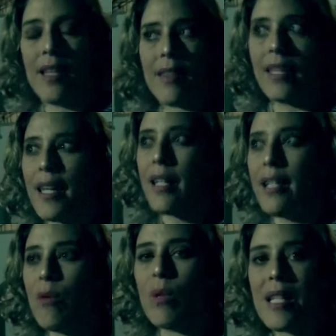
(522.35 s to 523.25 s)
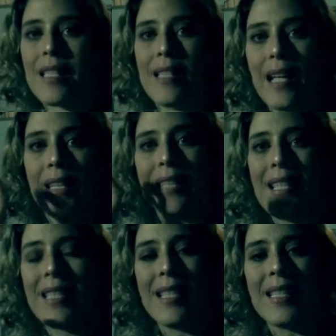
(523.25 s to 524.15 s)
There was like
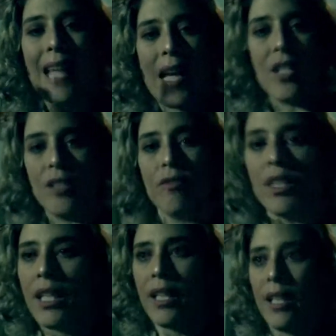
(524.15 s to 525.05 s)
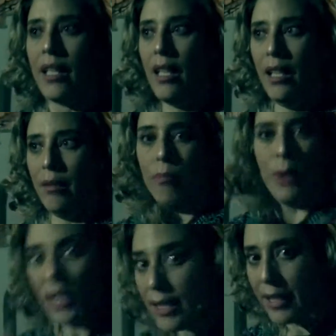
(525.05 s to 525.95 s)
this kind of
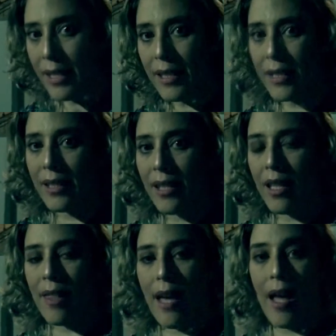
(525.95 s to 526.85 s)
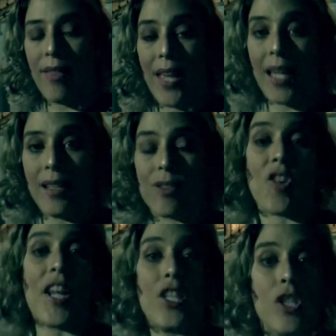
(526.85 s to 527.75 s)
buildings that they
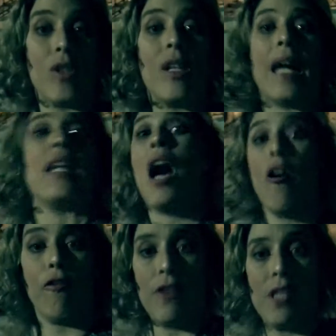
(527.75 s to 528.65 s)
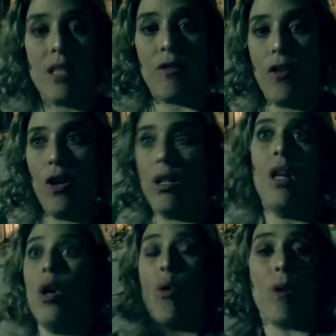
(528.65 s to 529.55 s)
rent you an office for
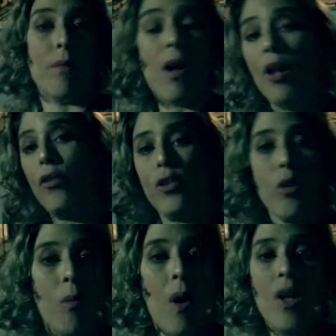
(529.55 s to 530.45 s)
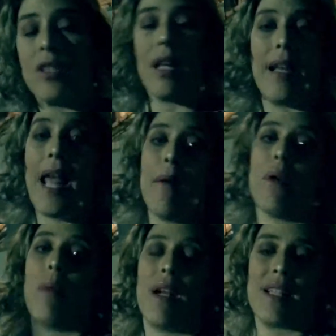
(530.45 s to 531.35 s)
1 month, 2 months, and
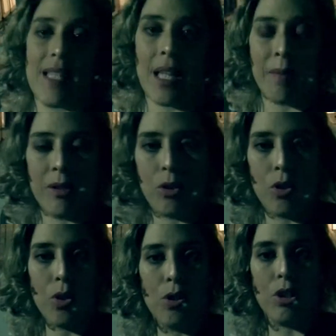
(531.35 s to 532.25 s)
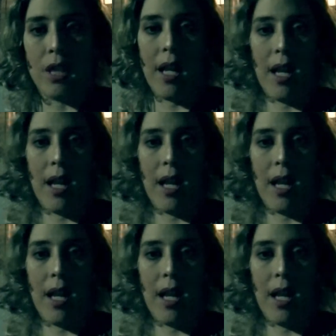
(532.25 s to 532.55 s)
everybody's able to use